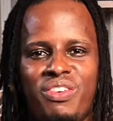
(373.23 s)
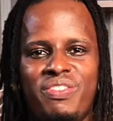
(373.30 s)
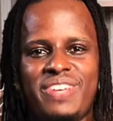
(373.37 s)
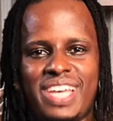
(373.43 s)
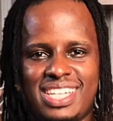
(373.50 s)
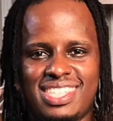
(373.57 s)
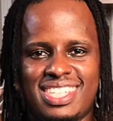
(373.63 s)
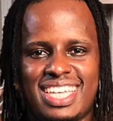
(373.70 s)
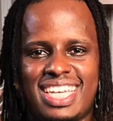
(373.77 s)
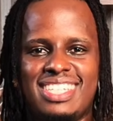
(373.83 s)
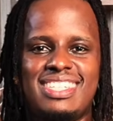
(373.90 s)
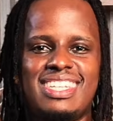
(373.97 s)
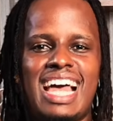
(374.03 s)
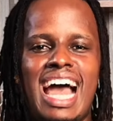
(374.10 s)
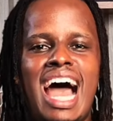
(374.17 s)
Obvious
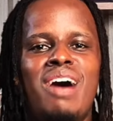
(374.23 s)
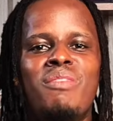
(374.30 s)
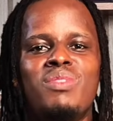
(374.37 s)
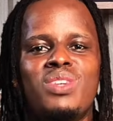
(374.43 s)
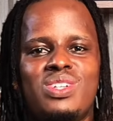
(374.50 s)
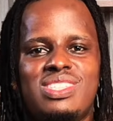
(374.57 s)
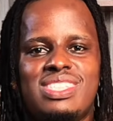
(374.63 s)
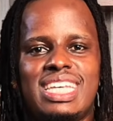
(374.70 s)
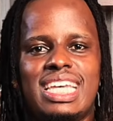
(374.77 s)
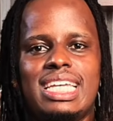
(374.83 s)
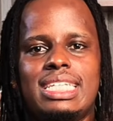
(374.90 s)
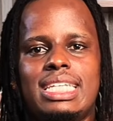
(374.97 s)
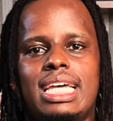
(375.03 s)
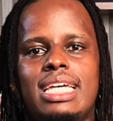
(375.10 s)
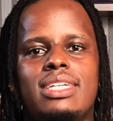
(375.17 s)
case, I'm not
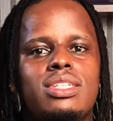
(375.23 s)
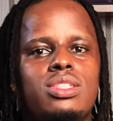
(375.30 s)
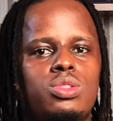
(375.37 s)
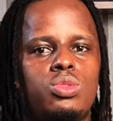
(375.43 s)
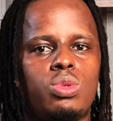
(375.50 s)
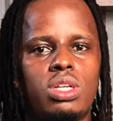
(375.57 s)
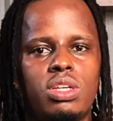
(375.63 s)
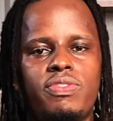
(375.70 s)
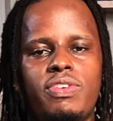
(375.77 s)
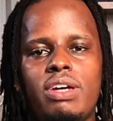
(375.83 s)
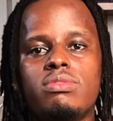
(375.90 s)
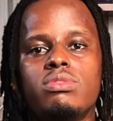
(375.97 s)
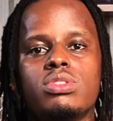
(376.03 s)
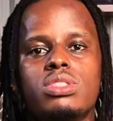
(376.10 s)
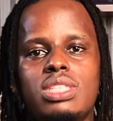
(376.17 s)
saying like
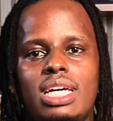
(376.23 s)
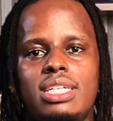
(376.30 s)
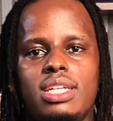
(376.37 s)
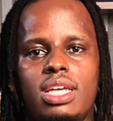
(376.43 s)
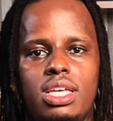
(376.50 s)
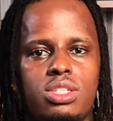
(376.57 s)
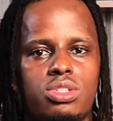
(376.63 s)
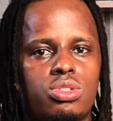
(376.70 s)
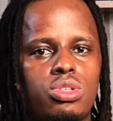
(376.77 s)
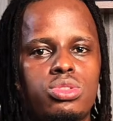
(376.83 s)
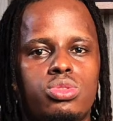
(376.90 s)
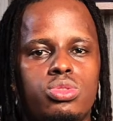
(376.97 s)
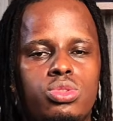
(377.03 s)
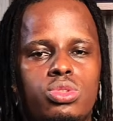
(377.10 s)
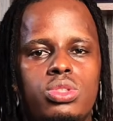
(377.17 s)
25 to 30 is
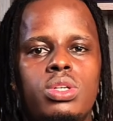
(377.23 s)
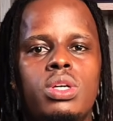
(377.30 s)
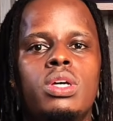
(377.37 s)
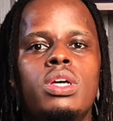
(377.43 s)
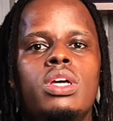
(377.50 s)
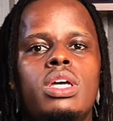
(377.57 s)
not good.